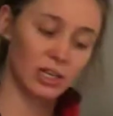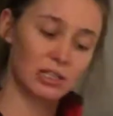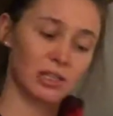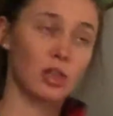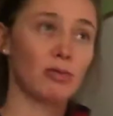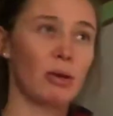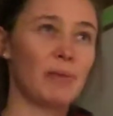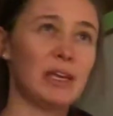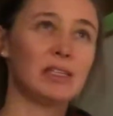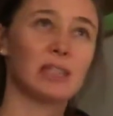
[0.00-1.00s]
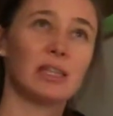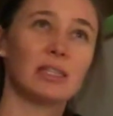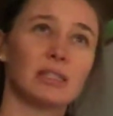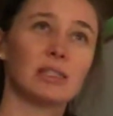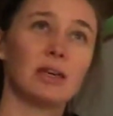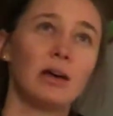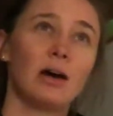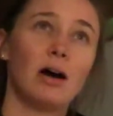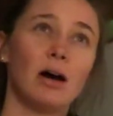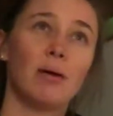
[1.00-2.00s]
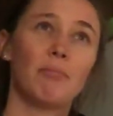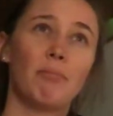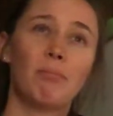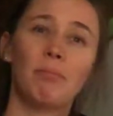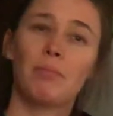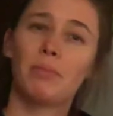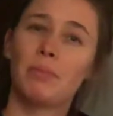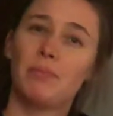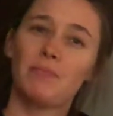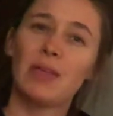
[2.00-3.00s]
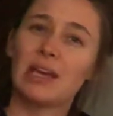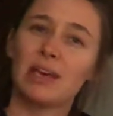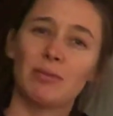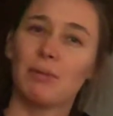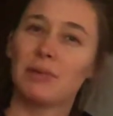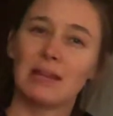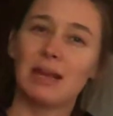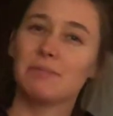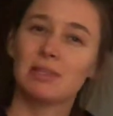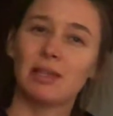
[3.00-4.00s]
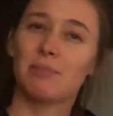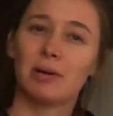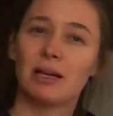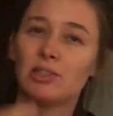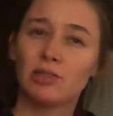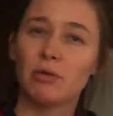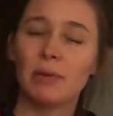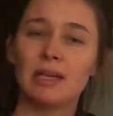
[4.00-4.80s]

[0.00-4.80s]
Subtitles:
It's the 3 Ps. It's I can't remember the names of them, but it's 3